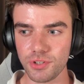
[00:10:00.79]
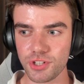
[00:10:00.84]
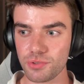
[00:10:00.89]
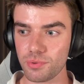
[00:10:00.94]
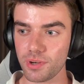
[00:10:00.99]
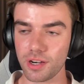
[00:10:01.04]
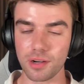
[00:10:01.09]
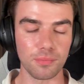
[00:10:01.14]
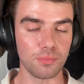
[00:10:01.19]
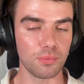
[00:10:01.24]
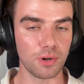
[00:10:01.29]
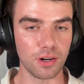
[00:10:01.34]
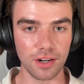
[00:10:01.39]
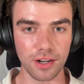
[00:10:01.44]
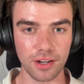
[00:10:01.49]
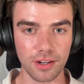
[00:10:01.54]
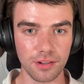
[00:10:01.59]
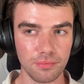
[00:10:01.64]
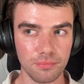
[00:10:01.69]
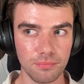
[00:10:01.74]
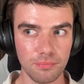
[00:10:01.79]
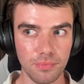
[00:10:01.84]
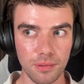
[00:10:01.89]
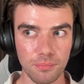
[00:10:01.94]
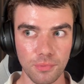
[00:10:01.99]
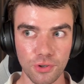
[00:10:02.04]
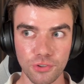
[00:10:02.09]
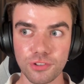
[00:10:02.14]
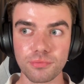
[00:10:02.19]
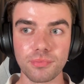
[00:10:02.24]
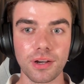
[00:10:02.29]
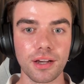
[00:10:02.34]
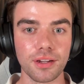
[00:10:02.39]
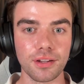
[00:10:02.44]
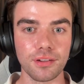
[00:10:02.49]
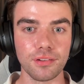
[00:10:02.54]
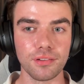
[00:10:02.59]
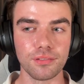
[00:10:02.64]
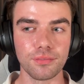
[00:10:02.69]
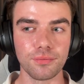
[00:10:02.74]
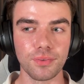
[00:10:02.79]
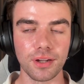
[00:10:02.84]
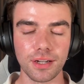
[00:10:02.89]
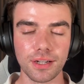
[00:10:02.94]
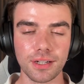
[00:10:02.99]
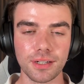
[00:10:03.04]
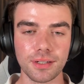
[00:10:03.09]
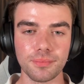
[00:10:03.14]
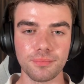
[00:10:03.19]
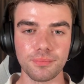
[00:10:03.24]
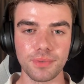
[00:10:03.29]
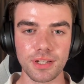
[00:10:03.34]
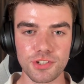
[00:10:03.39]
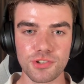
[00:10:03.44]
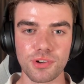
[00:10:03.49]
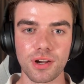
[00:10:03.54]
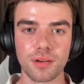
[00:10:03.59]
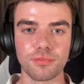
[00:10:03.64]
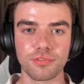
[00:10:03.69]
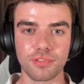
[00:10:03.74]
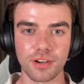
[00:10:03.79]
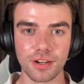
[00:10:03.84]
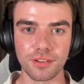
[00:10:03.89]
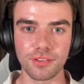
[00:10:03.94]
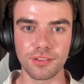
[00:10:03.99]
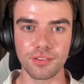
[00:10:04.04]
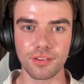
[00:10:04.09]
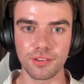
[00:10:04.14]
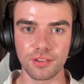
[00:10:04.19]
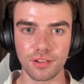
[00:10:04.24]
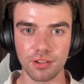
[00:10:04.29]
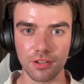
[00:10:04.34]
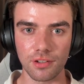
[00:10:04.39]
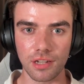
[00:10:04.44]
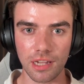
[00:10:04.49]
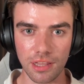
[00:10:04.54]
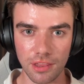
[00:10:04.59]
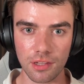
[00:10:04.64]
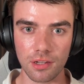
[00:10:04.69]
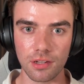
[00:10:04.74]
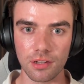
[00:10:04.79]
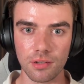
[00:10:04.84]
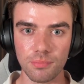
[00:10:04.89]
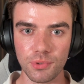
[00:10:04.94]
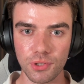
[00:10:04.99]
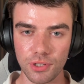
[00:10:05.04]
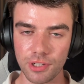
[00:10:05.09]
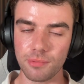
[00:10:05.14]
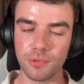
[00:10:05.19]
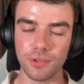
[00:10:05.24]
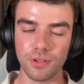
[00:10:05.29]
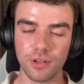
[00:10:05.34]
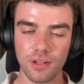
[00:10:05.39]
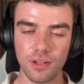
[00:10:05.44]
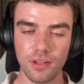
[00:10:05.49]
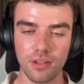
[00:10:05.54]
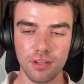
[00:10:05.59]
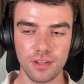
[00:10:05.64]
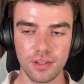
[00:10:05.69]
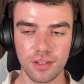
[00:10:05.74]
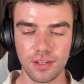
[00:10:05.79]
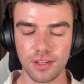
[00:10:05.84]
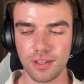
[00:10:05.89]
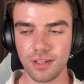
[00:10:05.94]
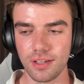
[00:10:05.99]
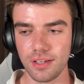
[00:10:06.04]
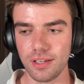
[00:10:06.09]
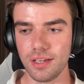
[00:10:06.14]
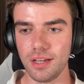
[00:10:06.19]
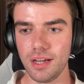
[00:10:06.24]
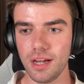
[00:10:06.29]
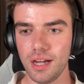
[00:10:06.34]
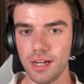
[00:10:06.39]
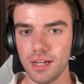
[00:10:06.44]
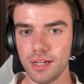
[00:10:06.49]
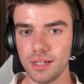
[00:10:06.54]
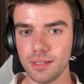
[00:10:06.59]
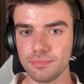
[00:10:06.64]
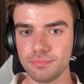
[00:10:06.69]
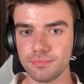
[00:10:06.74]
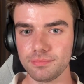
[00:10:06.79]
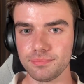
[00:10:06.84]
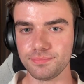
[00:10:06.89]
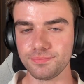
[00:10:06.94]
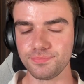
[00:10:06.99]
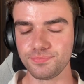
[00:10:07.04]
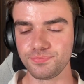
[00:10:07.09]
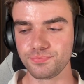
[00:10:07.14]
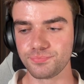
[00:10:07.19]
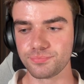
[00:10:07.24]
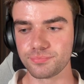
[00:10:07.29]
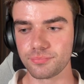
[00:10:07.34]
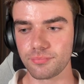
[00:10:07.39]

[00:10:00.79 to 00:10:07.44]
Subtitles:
which is where I met most of my Instagram friends that are in the beauty community. But